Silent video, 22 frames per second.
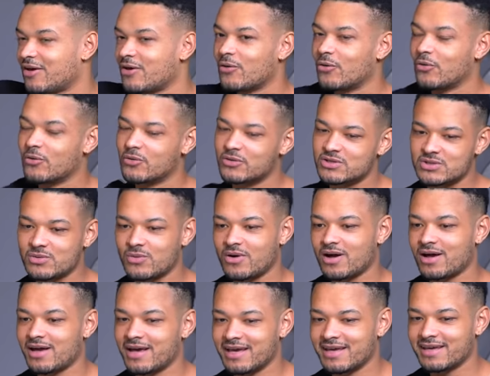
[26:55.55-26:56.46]
Or do
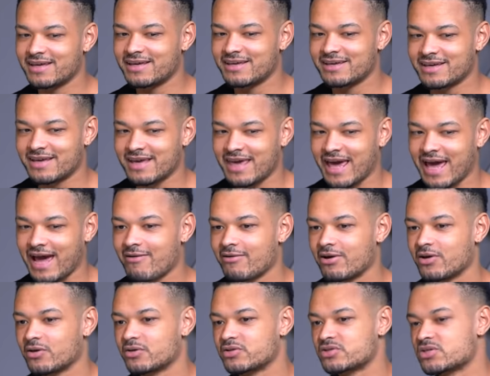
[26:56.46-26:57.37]
I
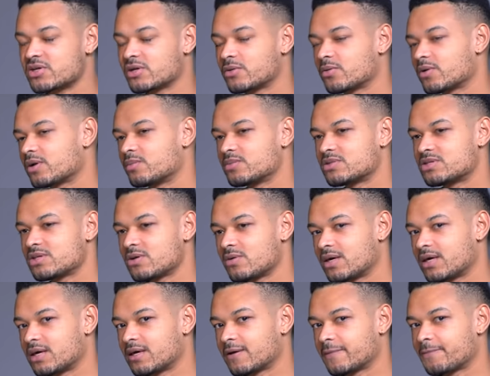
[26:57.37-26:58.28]
carry on doing what I'm
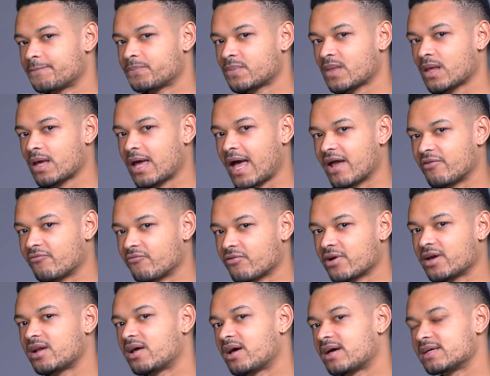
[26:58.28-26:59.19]
doing and
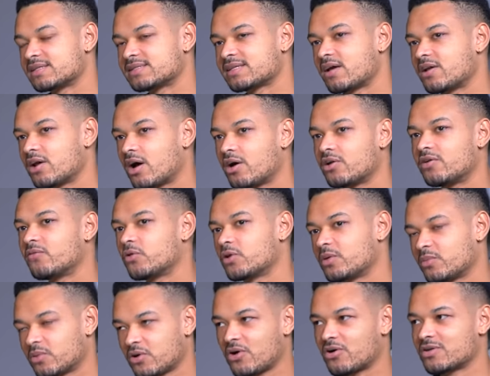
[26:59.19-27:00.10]
realise that an
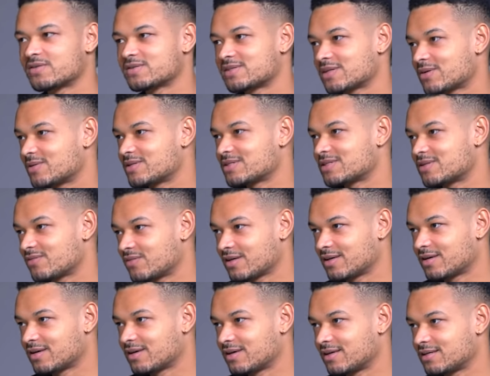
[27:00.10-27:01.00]
unavoidable consequence of
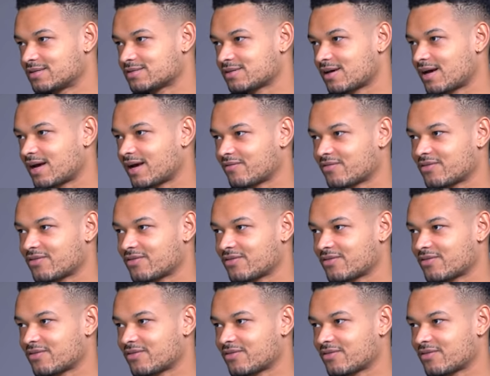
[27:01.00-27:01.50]
it is I have